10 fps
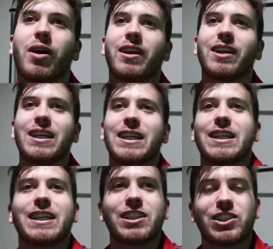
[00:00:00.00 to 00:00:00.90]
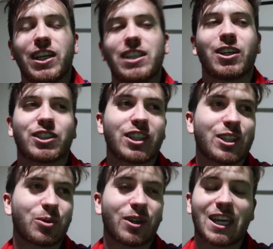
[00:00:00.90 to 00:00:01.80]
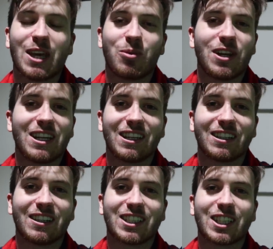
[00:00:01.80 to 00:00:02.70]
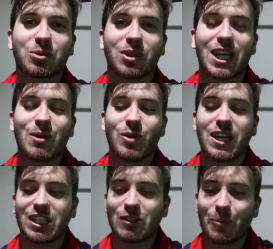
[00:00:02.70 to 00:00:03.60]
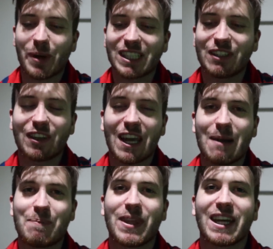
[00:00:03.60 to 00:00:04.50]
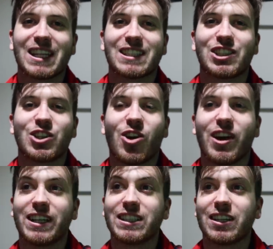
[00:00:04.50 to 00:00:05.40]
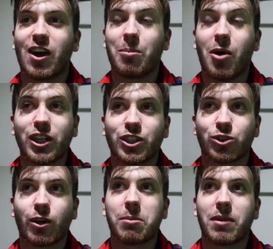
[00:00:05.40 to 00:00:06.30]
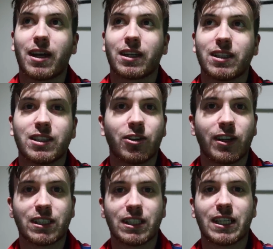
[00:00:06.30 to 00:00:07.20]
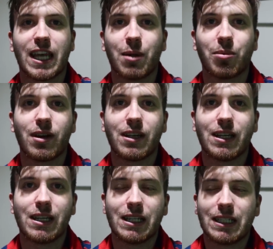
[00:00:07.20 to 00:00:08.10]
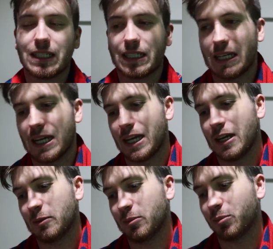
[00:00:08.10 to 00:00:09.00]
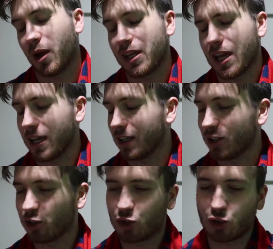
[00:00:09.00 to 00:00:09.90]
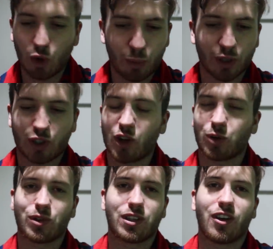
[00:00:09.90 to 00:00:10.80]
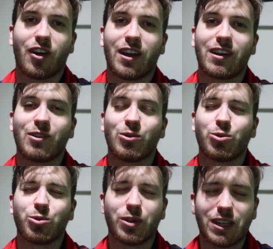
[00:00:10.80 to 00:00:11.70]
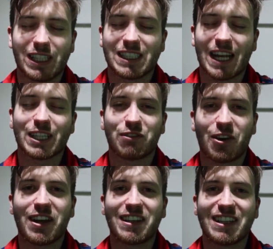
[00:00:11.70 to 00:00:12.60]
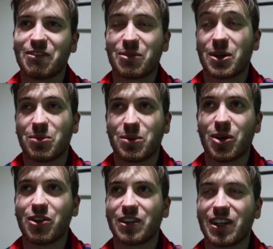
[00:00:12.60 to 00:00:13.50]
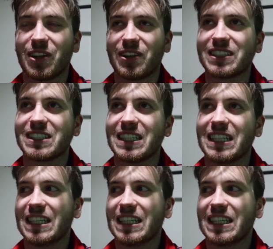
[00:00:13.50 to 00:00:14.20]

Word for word: But, geez, I just want to keep winning. I just want to keep winning. So a massive game against the Giants. I might stream that considering it's in Canberra. Um, but yeah, super stoked with tonight. Really satisfied, if I'm going to be perfectly honest.